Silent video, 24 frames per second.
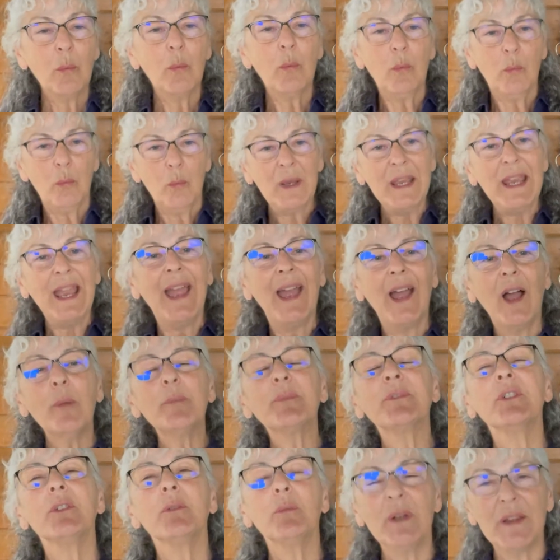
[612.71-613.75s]
we
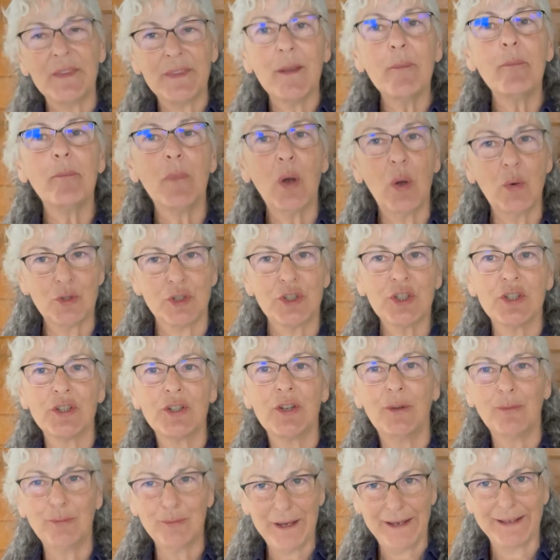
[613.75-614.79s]
helped her with
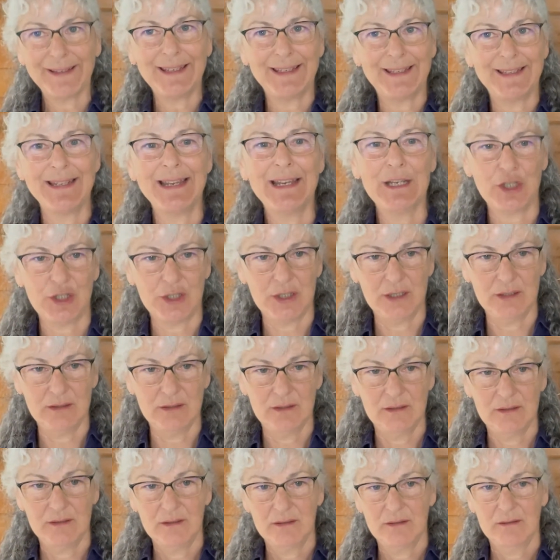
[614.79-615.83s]
emotional recognition,
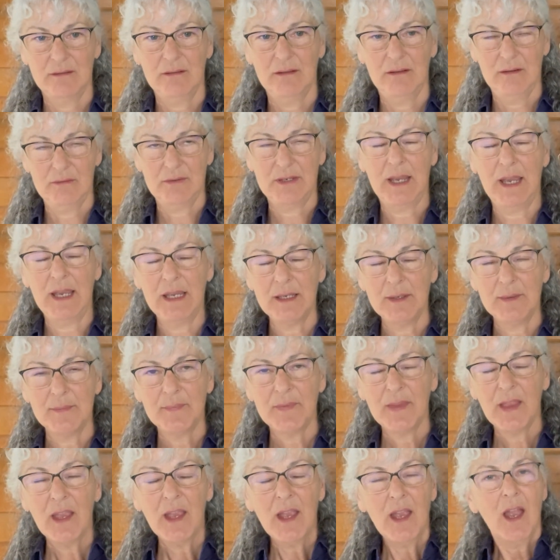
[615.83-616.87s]
okay?
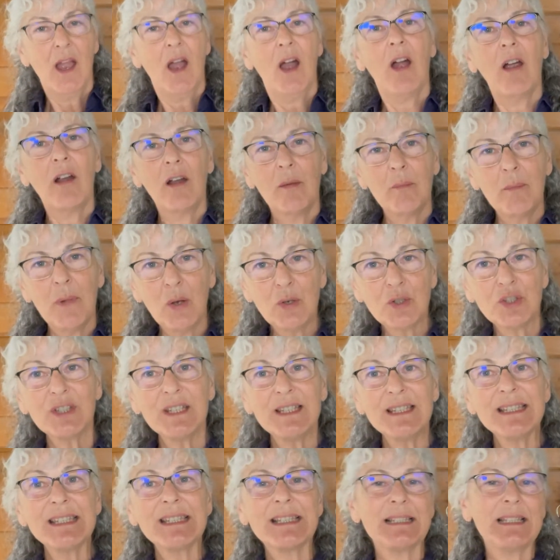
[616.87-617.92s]
Our
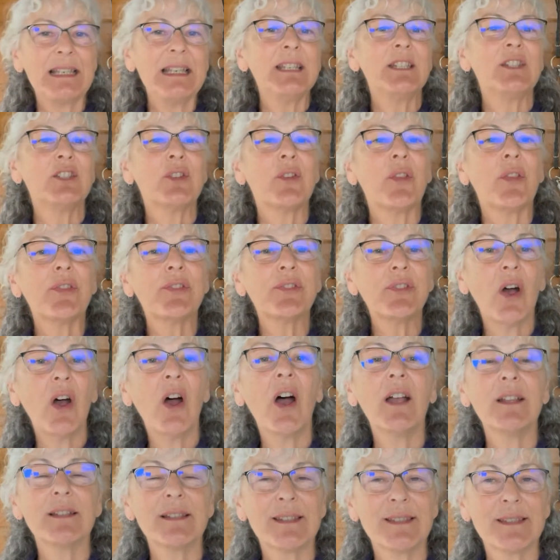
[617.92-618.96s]
emotions lead to
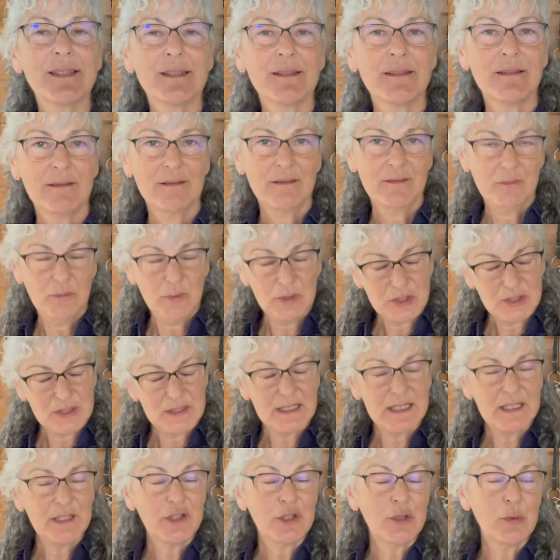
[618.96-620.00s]
thoughts, which
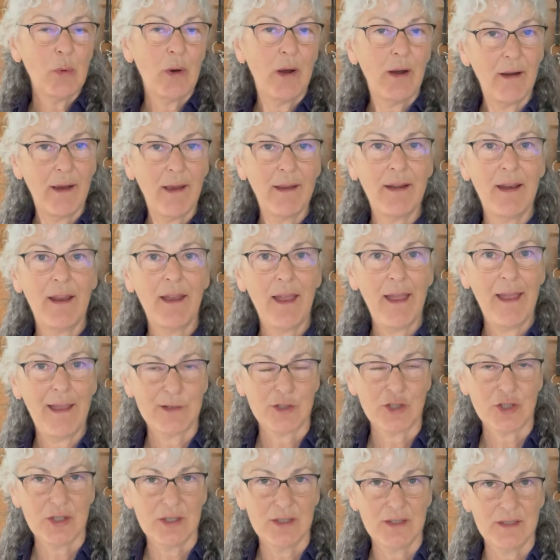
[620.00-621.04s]
lead to our
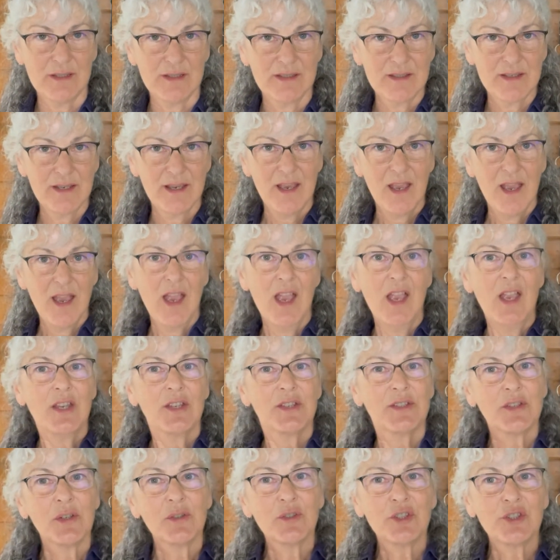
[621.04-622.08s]
actions.
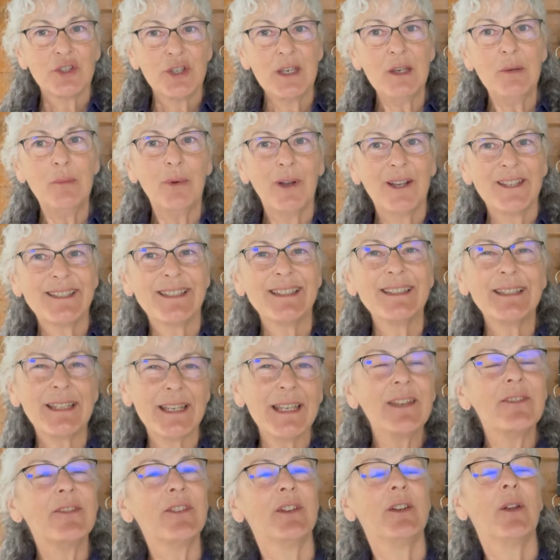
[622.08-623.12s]
So she wasn't
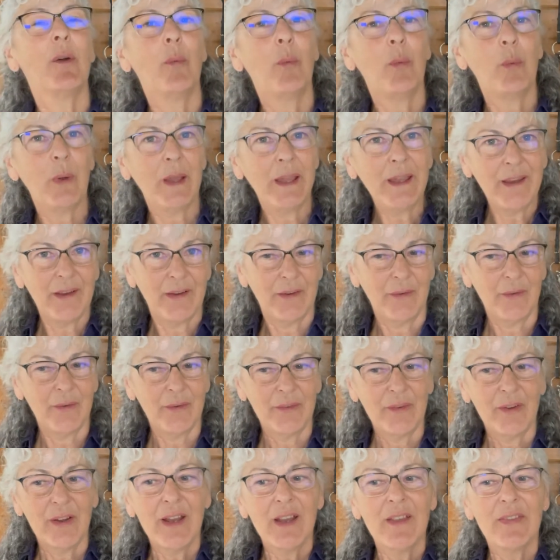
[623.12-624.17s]
even
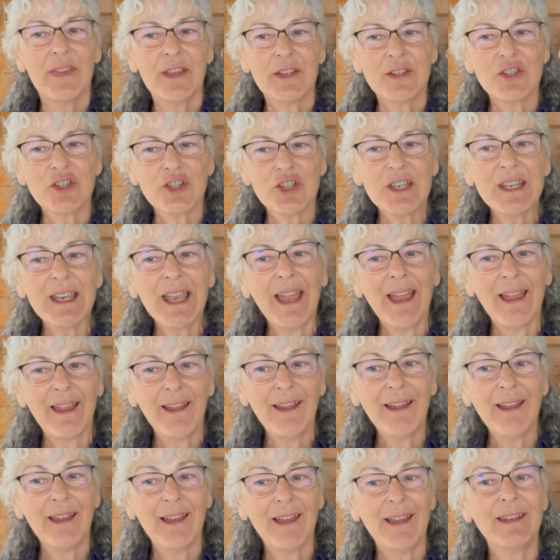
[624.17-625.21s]
aware that she
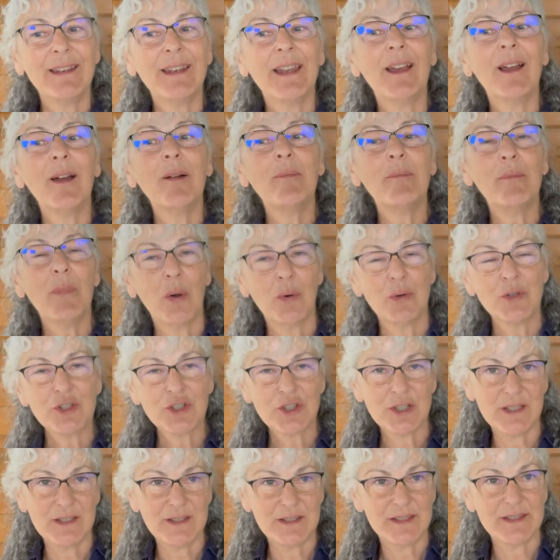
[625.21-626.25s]
had
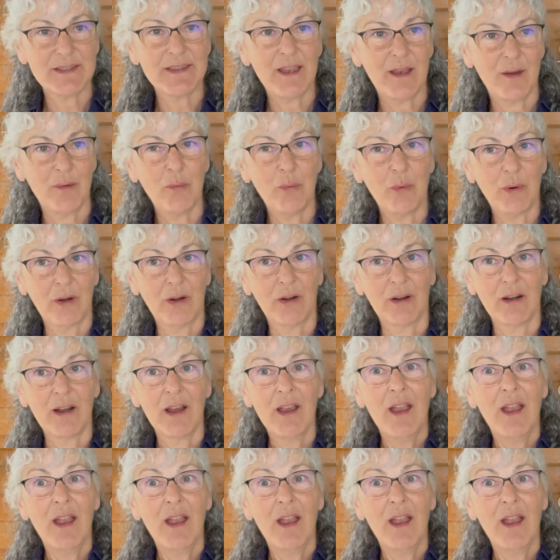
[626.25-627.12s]
emotions that were